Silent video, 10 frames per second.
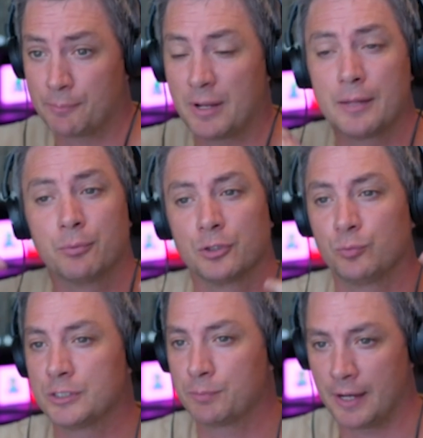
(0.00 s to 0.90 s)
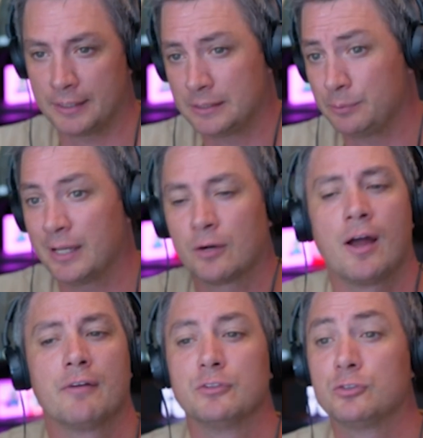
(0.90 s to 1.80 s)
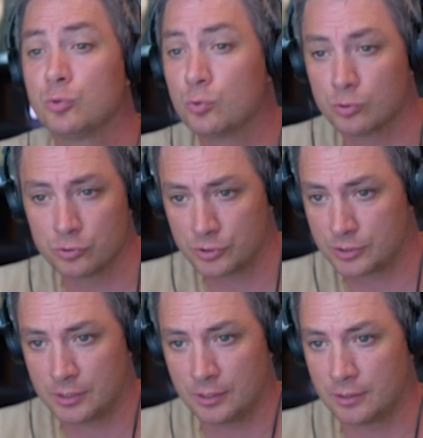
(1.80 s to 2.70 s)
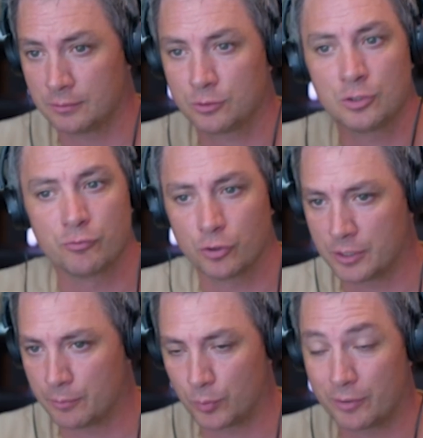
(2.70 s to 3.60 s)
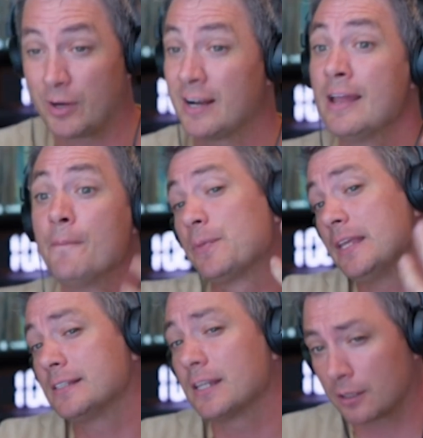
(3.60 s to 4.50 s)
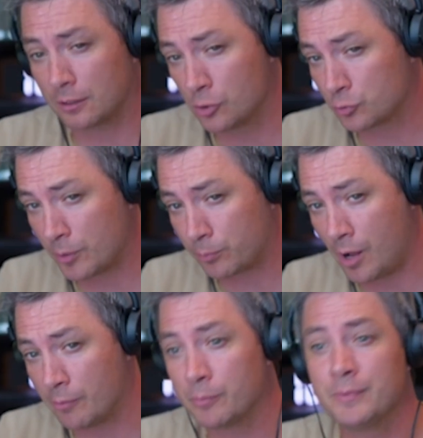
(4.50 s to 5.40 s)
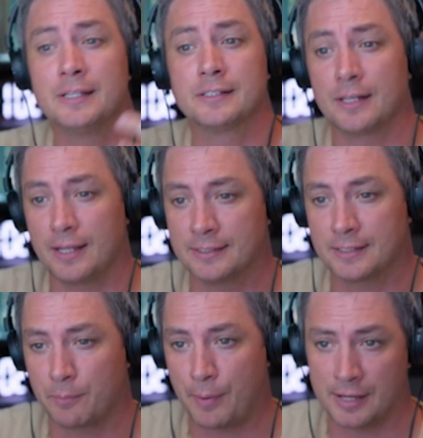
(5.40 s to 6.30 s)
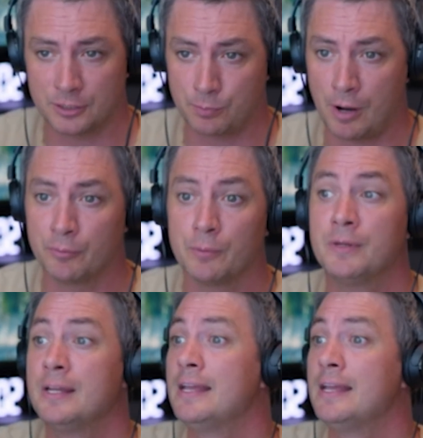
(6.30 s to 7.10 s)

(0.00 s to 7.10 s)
not able to reach my ICP. I don't have the tools to convert them or whatever, right? Is it a close rate problem? Is it a patch problem?